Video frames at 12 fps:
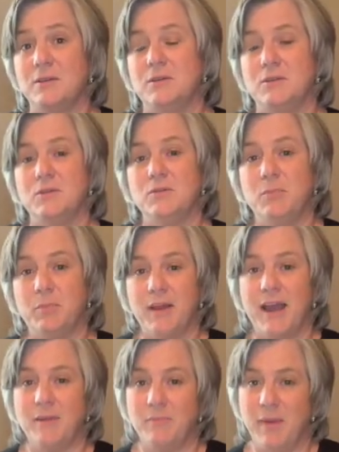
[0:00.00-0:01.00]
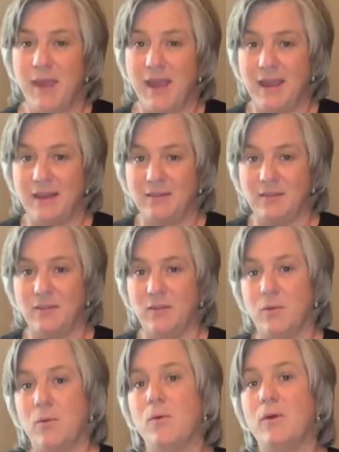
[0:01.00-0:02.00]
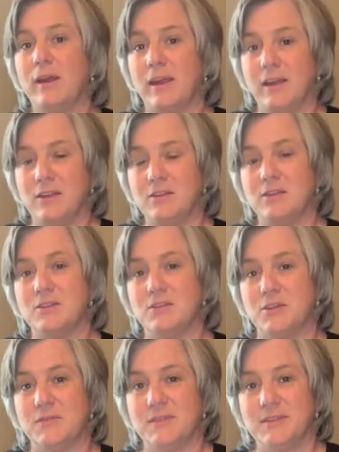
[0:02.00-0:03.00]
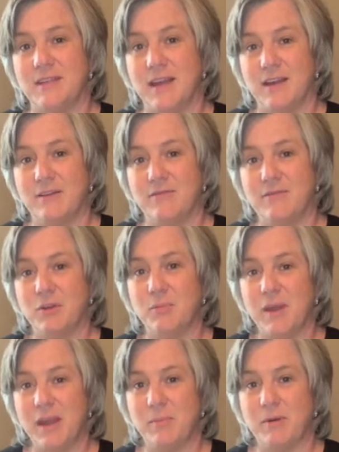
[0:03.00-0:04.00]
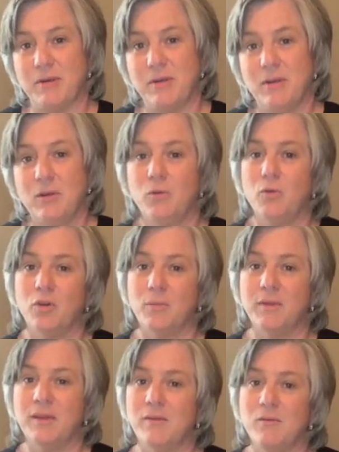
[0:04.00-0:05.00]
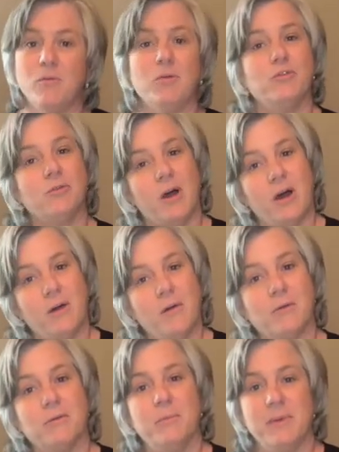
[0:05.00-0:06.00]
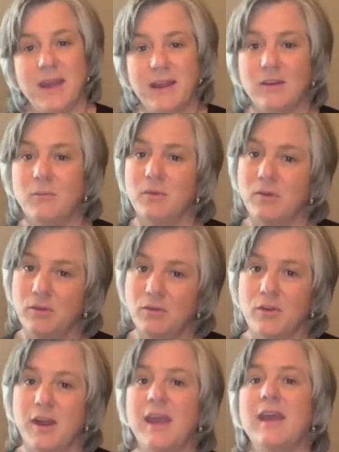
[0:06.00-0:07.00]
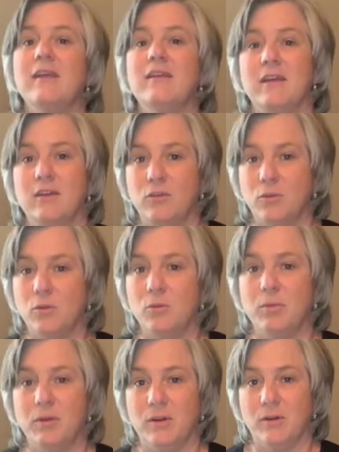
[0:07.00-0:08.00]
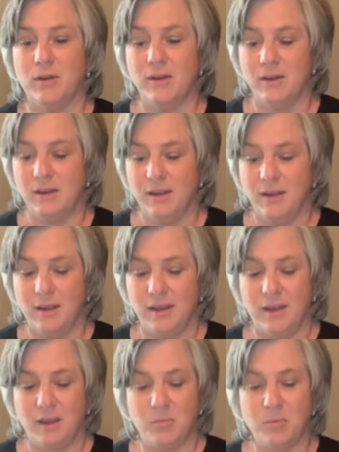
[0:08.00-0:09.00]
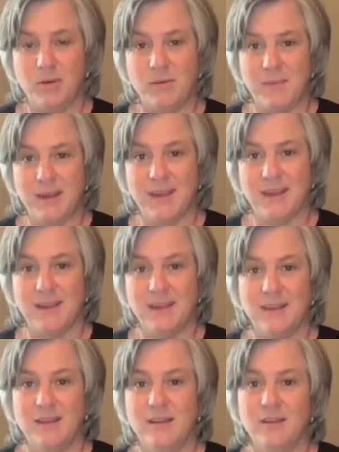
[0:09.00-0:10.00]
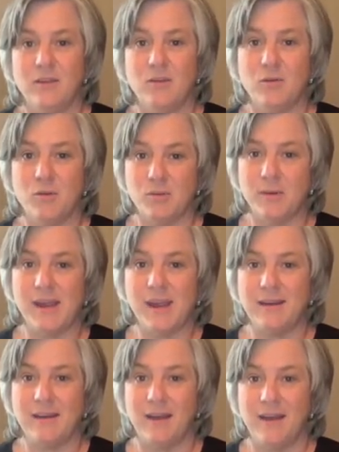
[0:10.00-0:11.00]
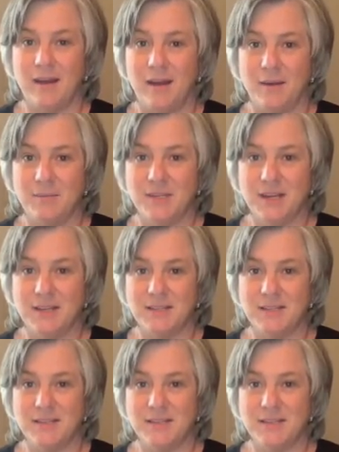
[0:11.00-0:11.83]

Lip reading: to apply paint or ink to the surface of your paper. Normally we'll draw or we'll paint and we'll use our hand and a tool to put it on. In printmaking, you create an object